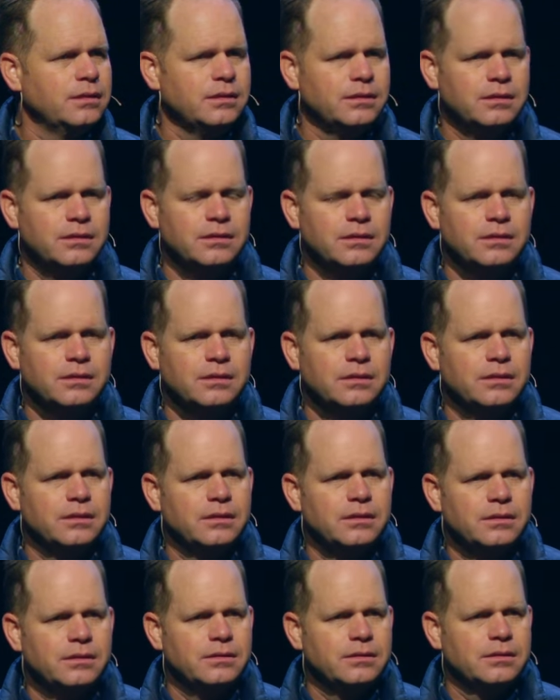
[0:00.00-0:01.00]

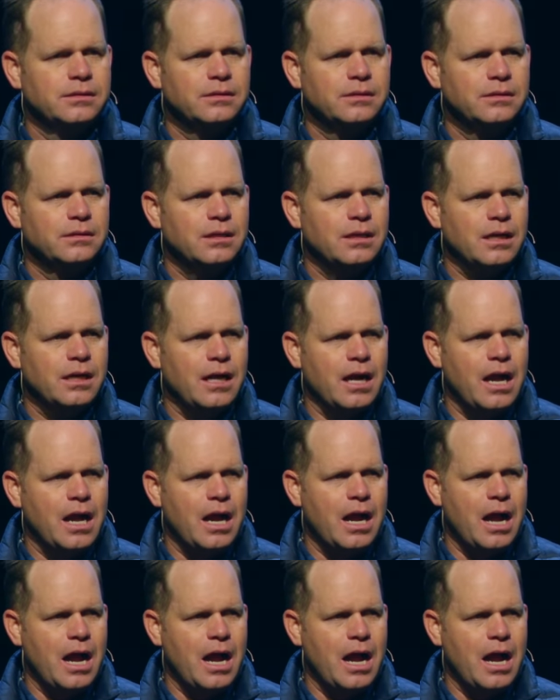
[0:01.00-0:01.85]
Nothing is said.